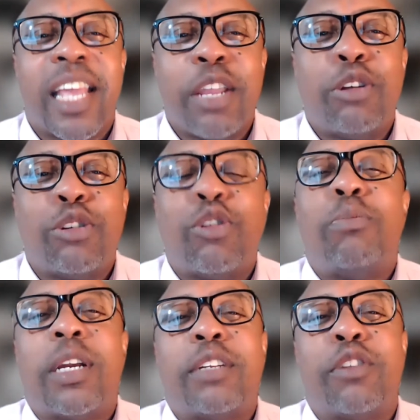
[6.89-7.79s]
Thank you so
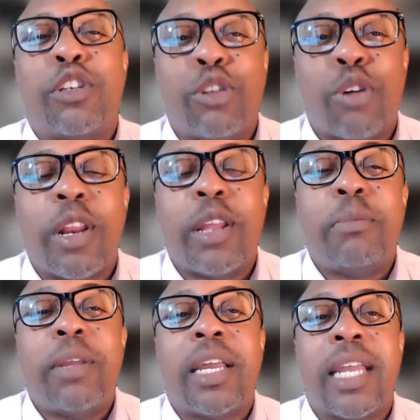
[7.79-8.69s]
much for
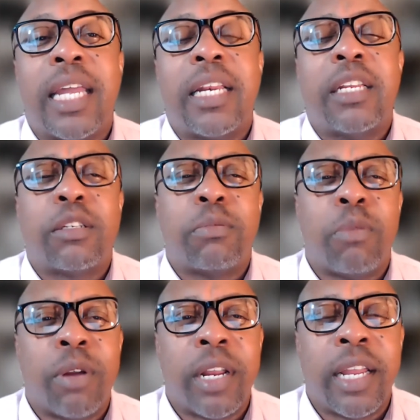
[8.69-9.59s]
joining me again this
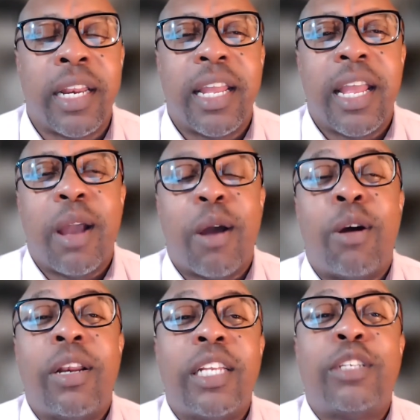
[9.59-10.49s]
morning
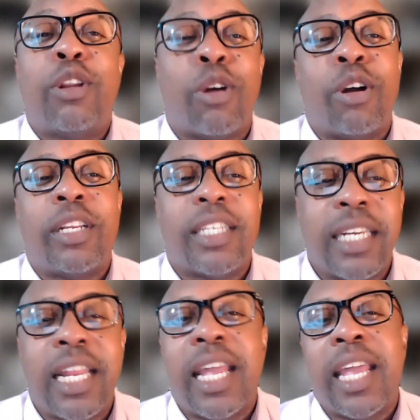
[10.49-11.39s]
on this Lord's
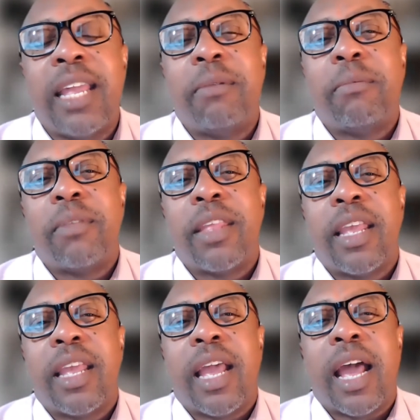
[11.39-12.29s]
Day.
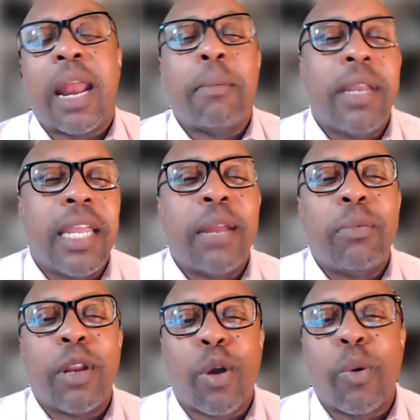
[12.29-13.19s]
I
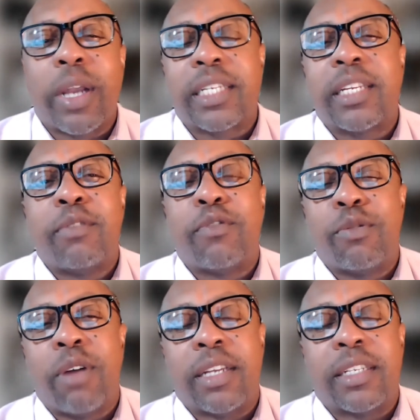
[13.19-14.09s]
begin with a question
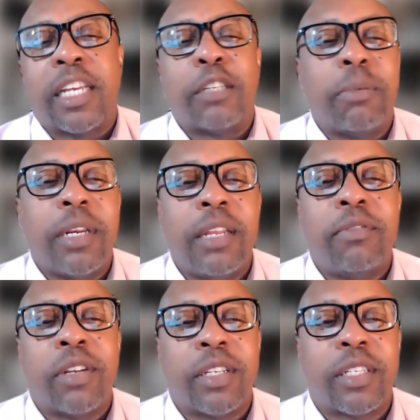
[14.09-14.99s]
for us as
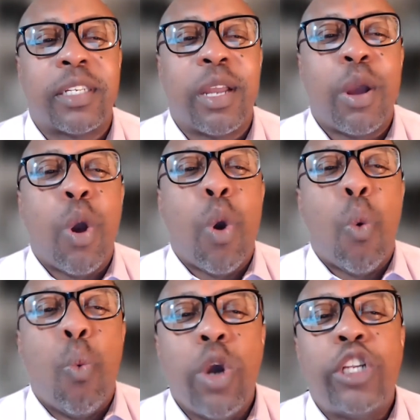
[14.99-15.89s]
believers.
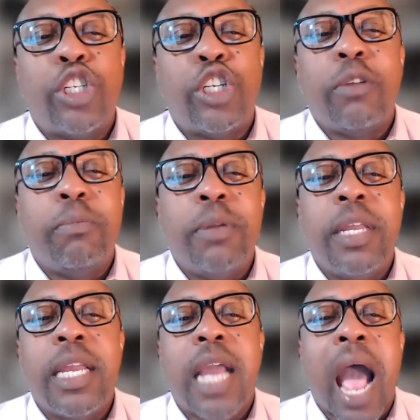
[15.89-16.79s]
What should
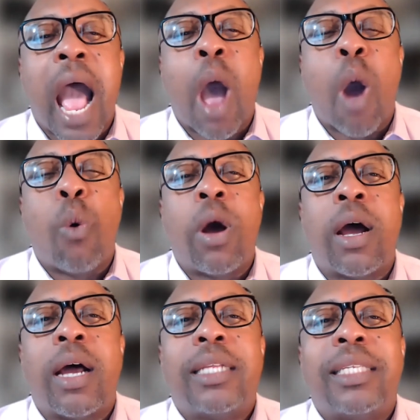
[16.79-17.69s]
be
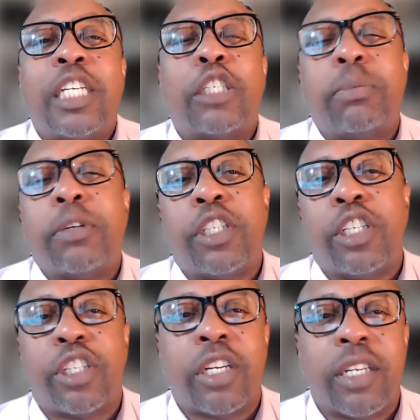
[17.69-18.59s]
our
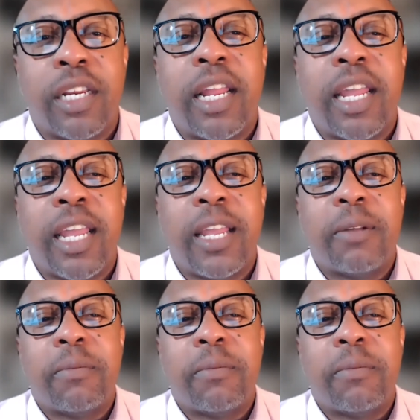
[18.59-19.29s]
disposition today?